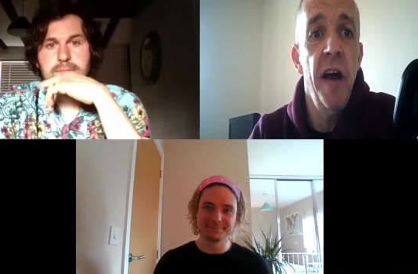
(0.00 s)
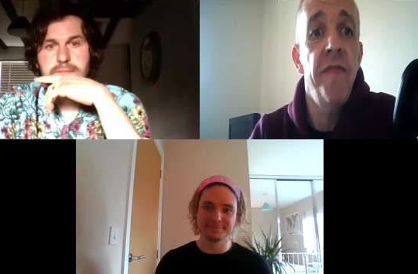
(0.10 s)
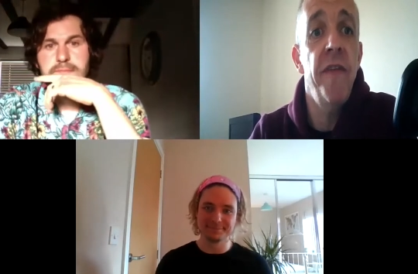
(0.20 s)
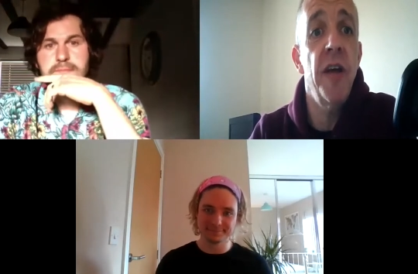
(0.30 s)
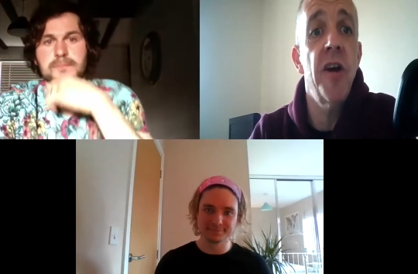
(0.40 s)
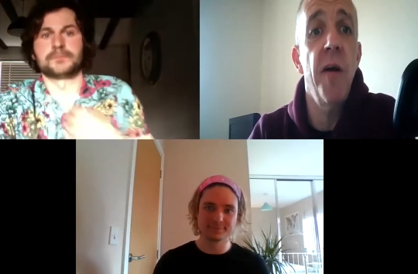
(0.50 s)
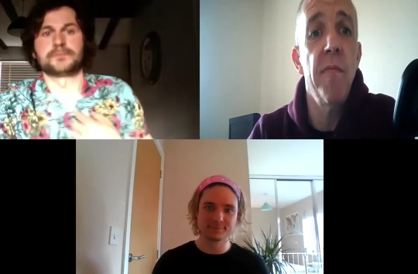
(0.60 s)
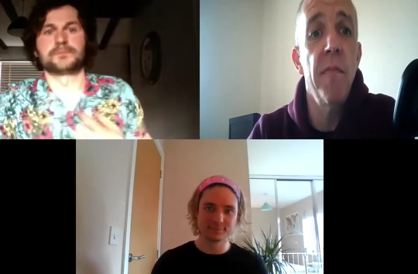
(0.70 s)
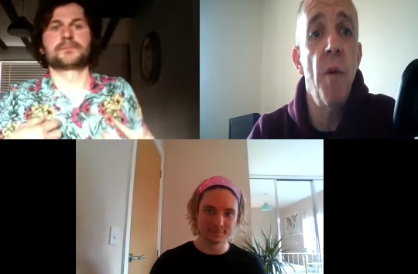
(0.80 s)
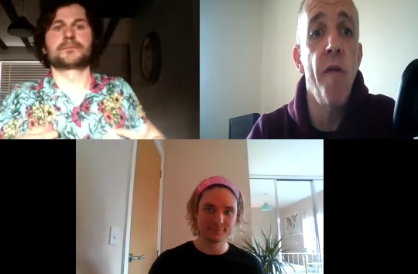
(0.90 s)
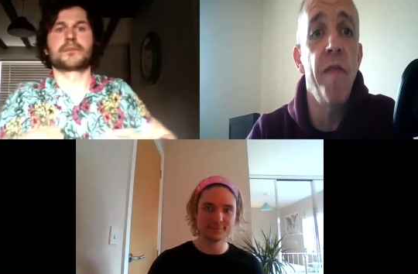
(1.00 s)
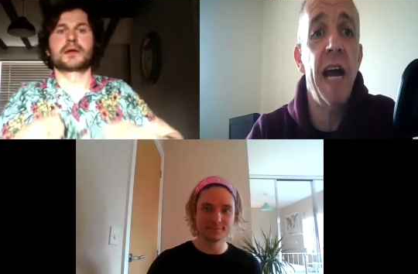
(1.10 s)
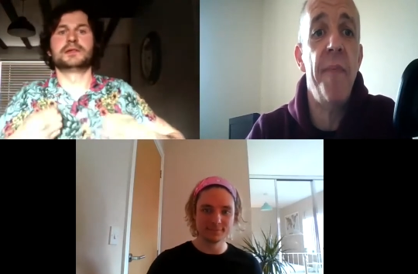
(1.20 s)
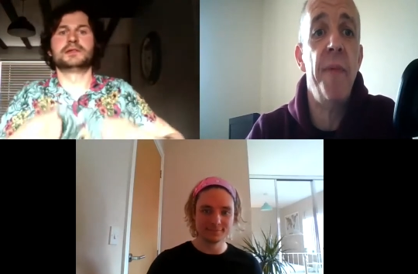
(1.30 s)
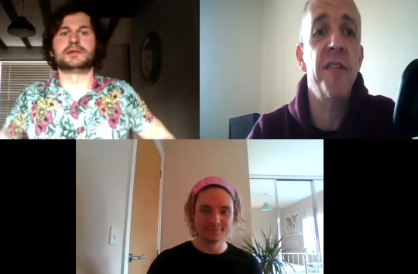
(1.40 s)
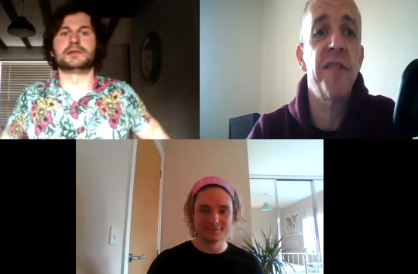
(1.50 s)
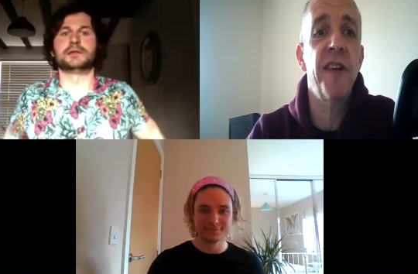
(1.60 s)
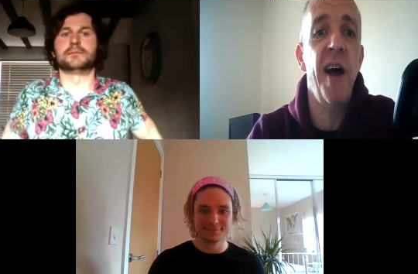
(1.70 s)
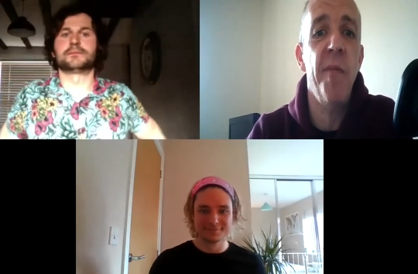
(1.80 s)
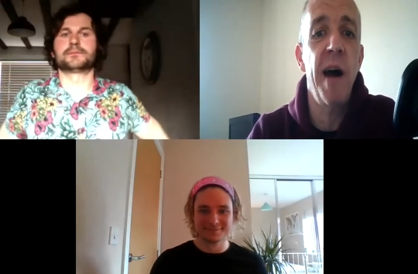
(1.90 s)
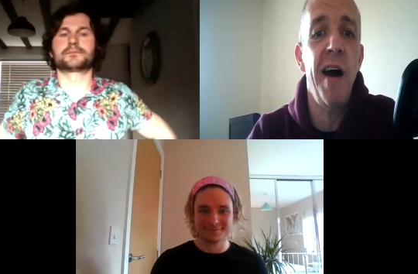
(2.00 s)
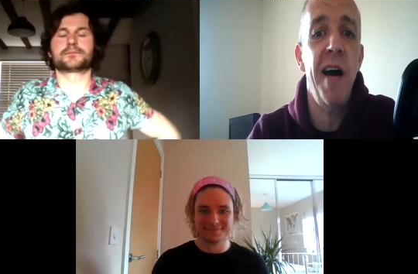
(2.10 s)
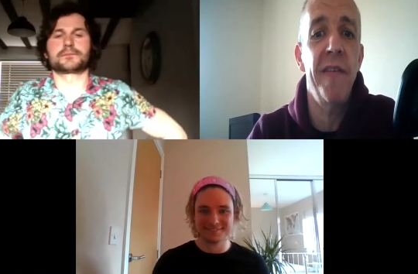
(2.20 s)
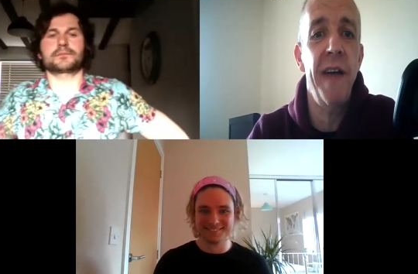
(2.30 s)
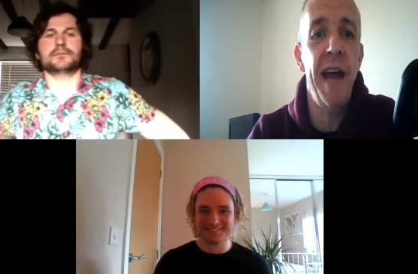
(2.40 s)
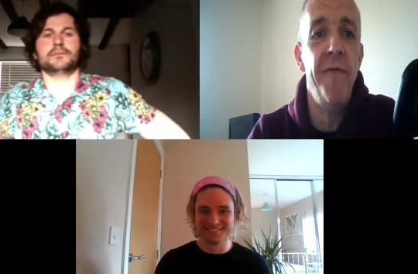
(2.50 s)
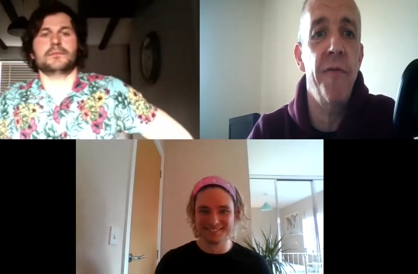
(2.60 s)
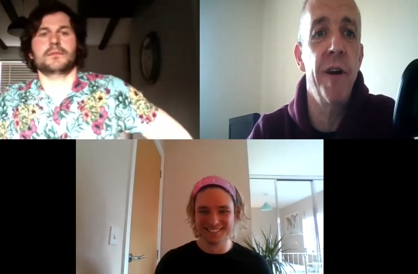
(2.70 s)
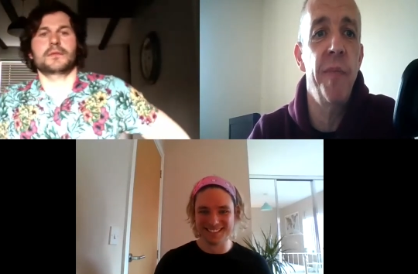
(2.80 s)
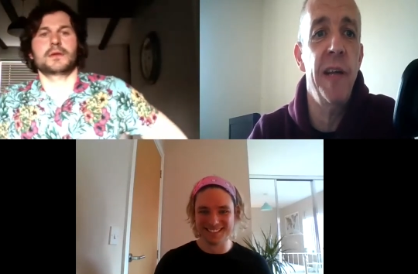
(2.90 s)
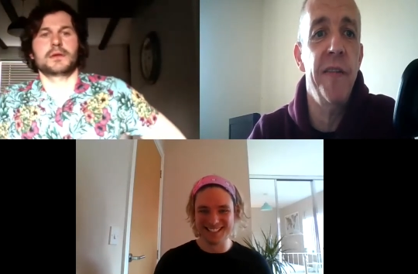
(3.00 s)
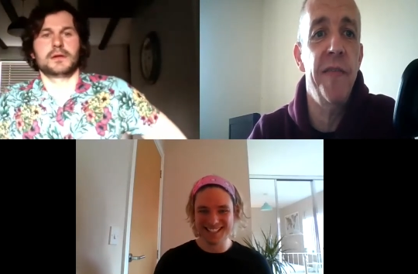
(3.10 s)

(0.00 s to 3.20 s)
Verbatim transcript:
Speaker 1: I think I'm more than happy to say, on behalf of everyone at Beat the